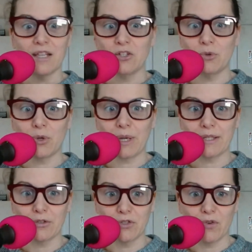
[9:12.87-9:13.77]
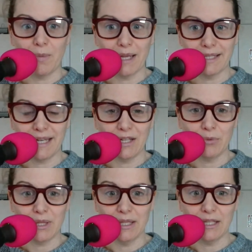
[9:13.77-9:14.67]
do a quick search for mic stand
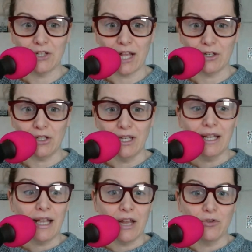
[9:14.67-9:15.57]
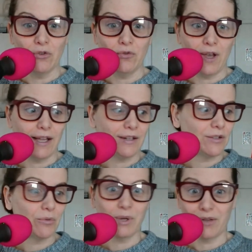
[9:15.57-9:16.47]
within the channel, and you'll
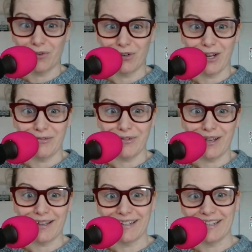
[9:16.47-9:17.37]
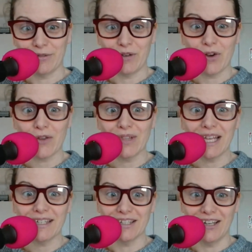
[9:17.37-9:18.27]
find whatever I've
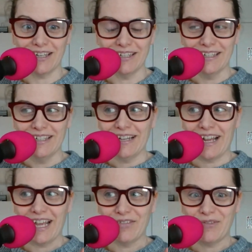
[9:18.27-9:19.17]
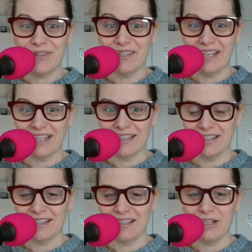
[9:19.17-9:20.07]
landed on. I have a feeling
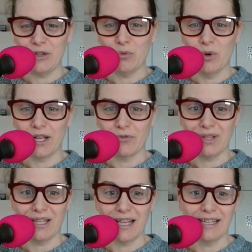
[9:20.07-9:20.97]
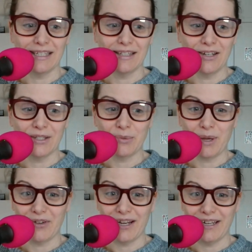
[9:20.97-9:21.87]
the one I really like is on its
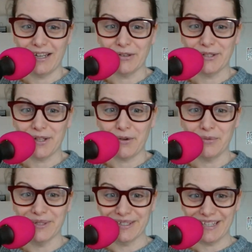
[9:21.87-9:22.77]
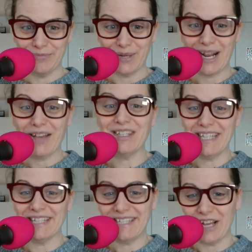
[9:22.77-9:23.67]
way right now, so we'll see. But I have to
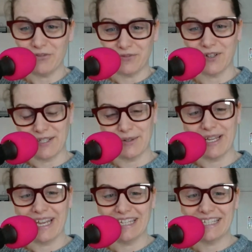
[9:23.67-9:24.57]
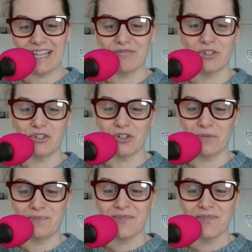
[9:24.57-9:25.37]
test it out first, so I can't say for sure.